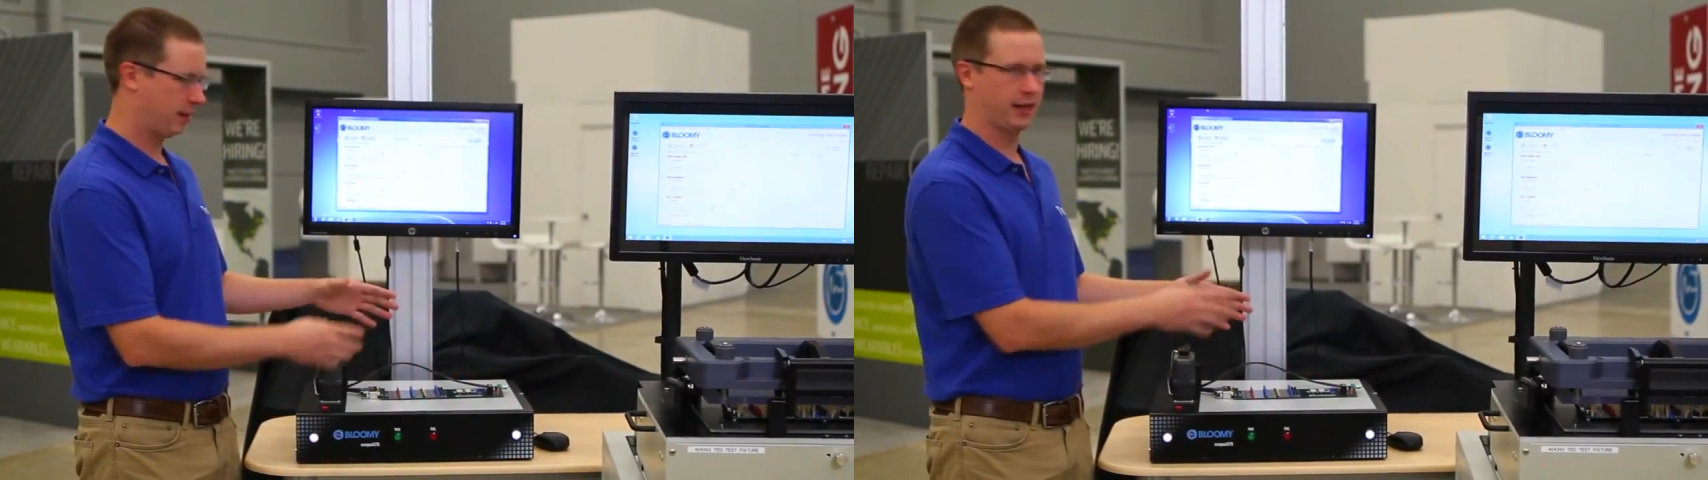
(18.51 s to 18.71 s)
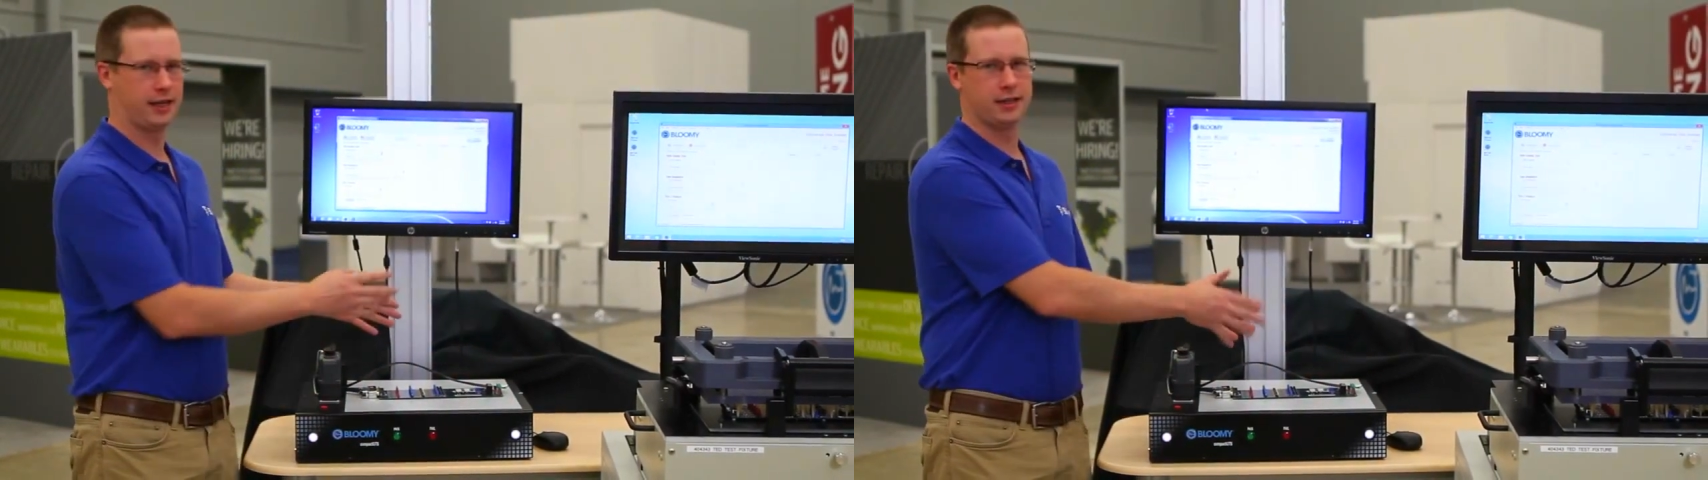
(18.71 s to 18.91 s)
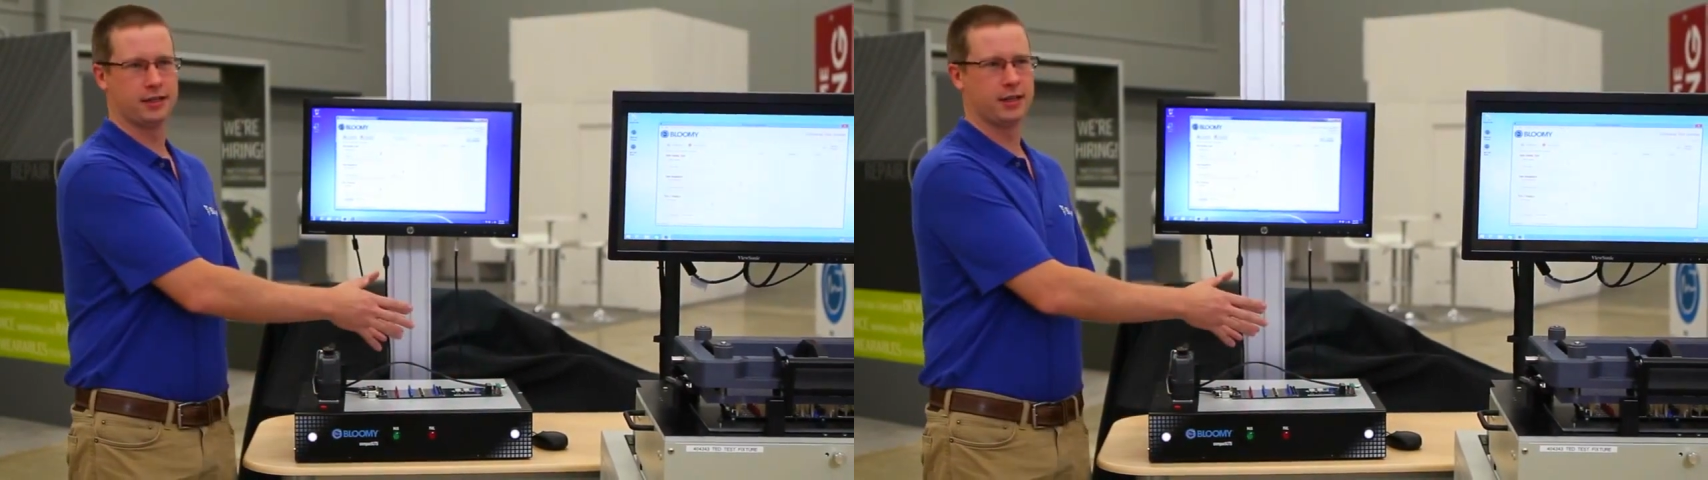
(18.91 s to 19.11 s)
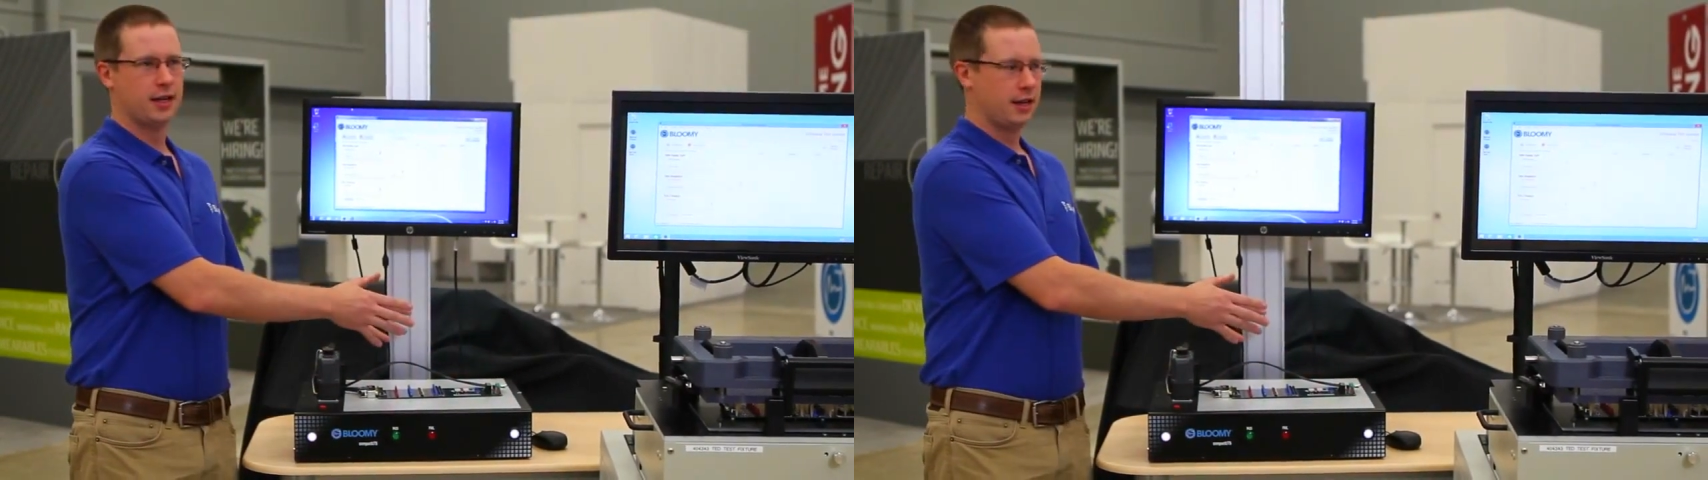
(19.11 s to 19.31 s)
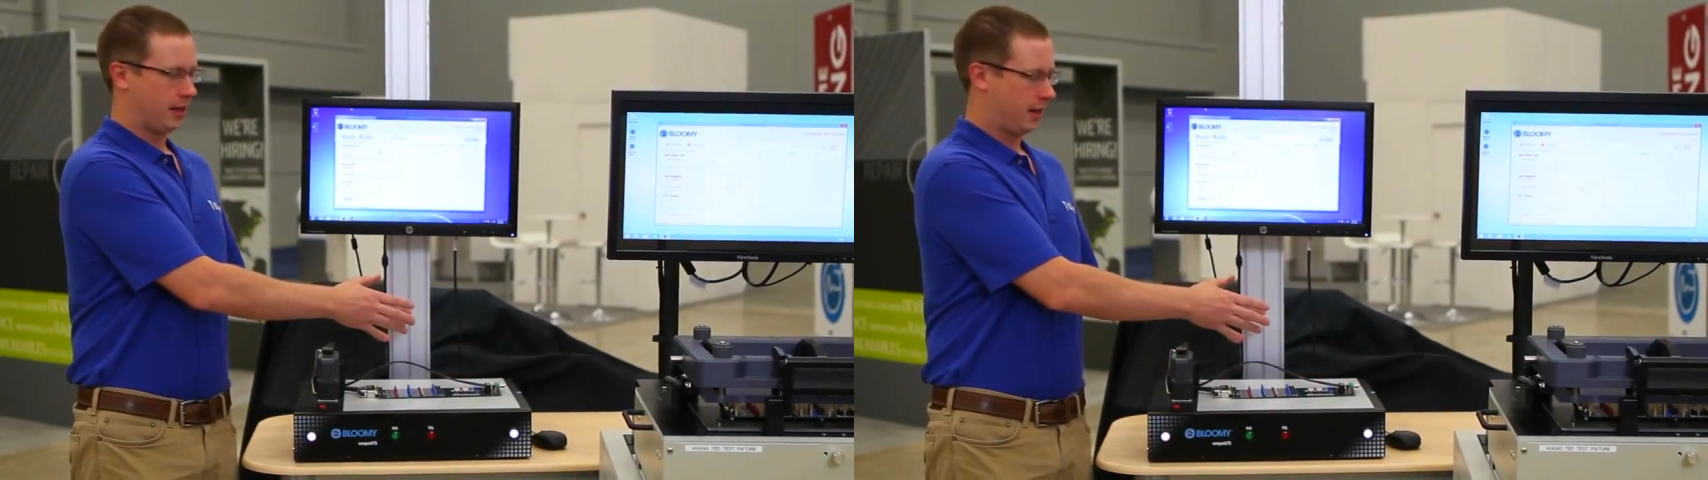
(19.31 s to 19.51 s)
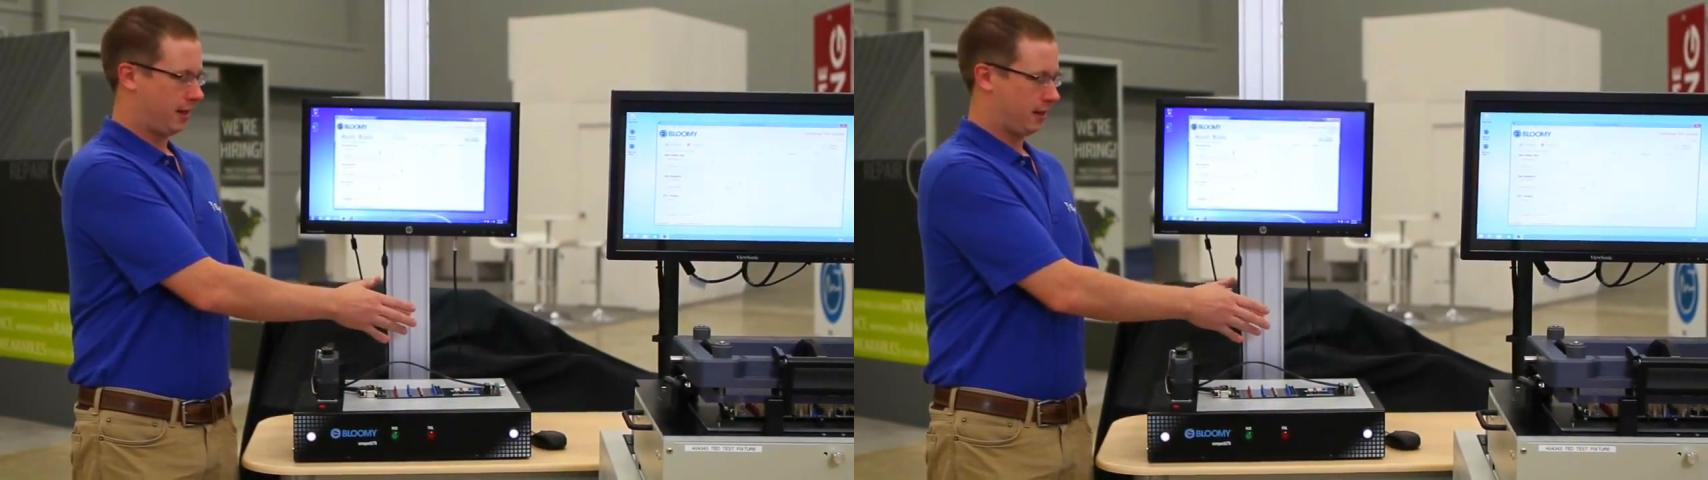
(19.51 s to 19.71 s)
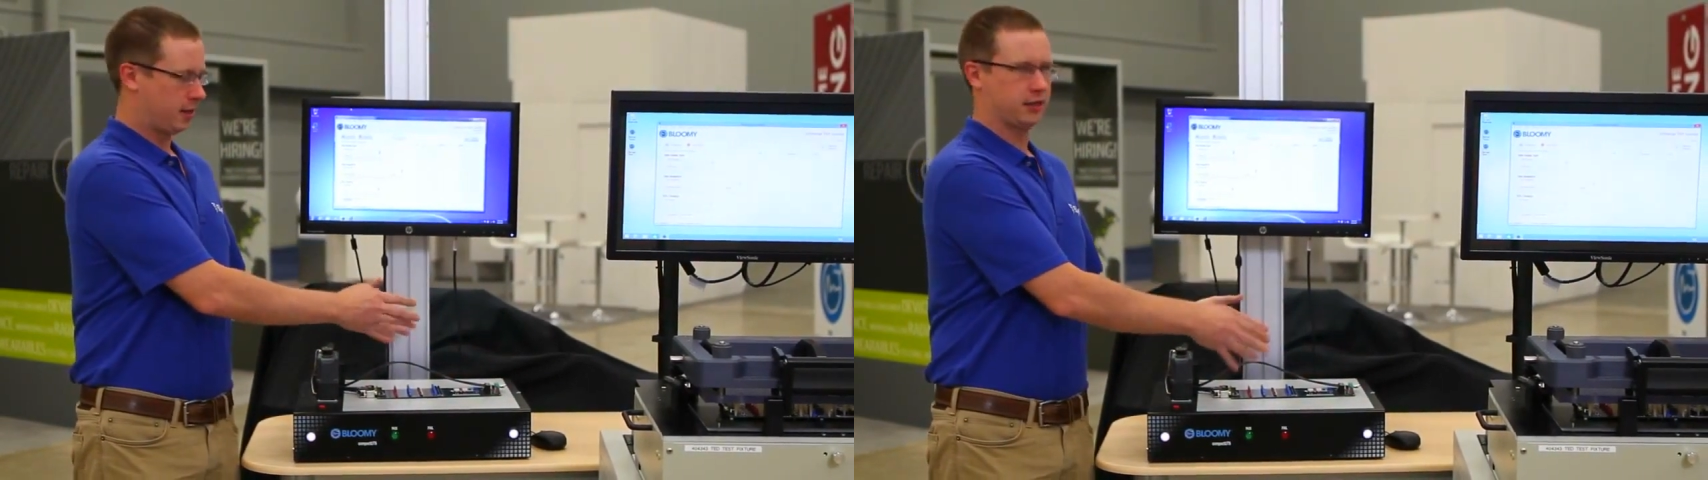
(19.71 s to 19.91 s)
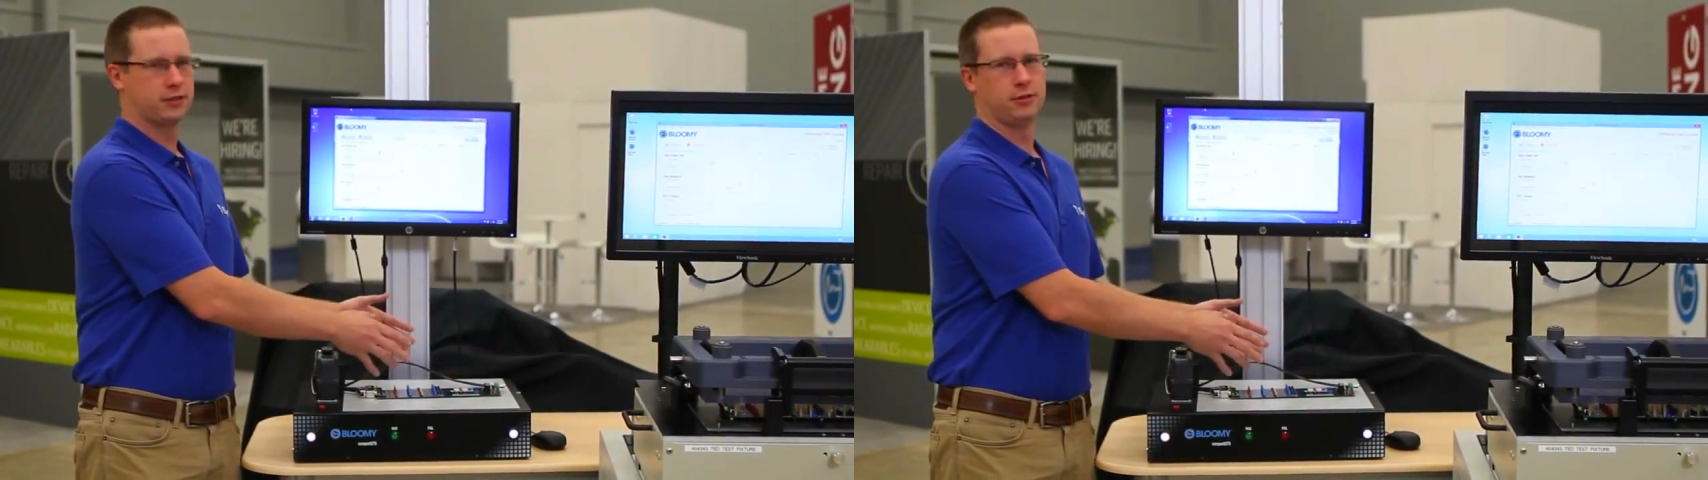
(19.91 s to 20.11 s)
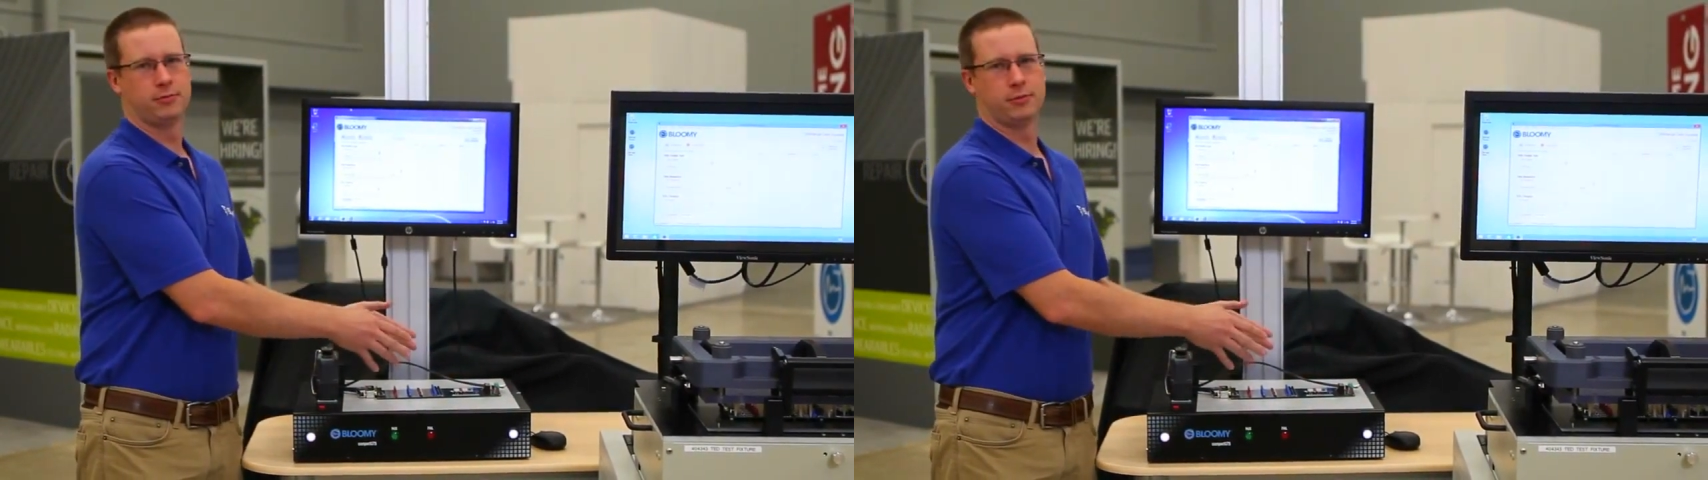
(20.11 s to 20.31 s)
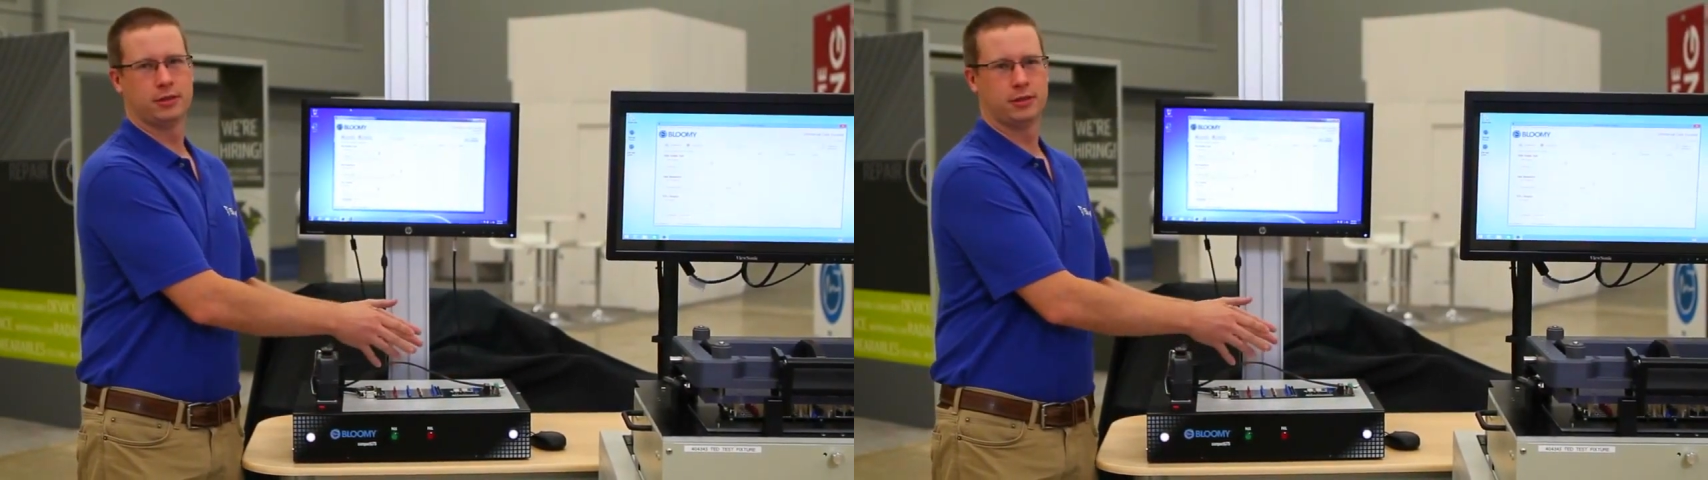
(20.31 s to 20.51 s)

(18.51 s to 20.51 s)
and a custom